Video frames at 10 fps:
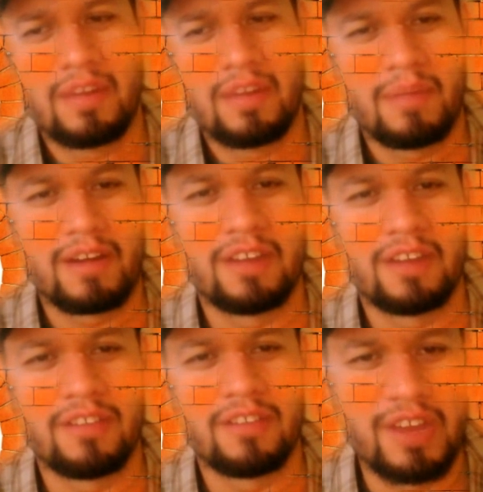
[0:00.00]
My
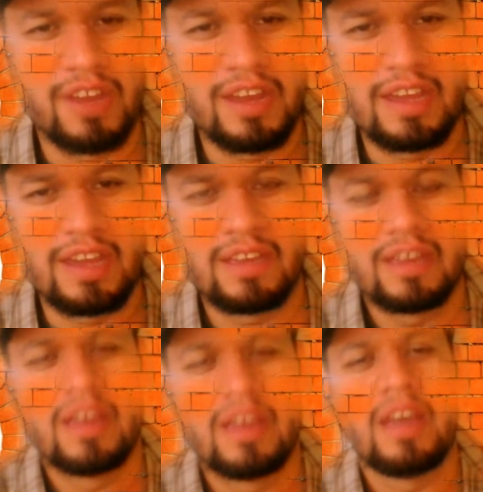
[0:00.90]
Cousin Vinny,
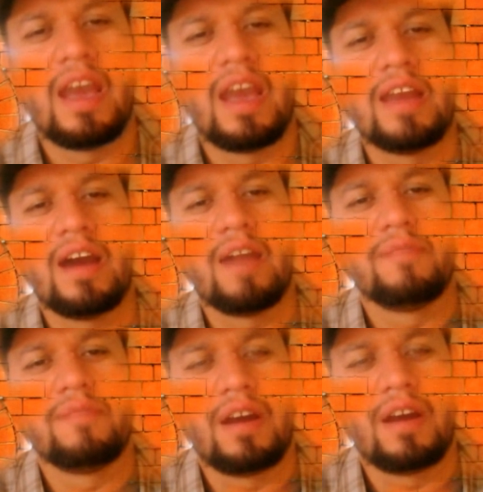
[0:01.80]
and
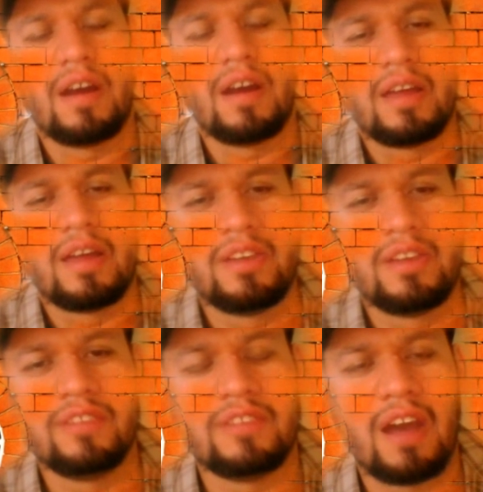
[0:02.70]

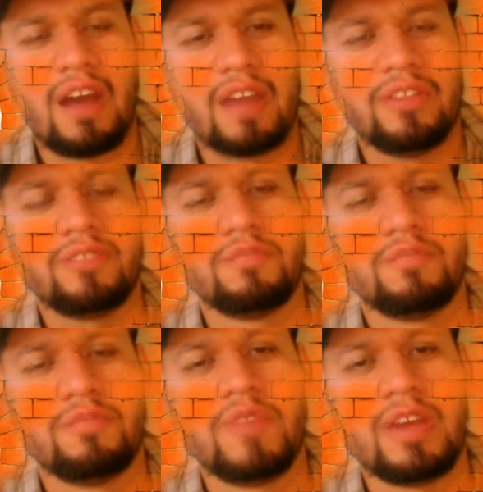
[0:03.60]
this
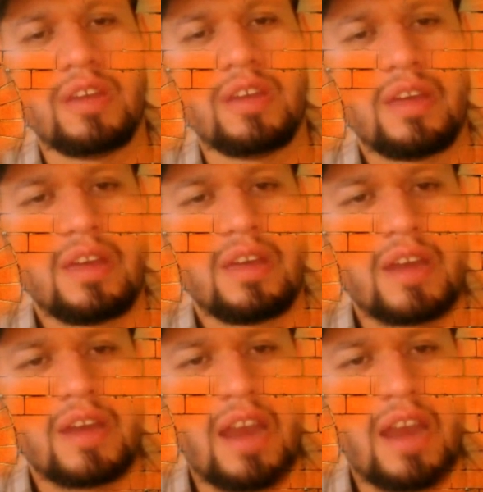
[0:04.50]
movie kind of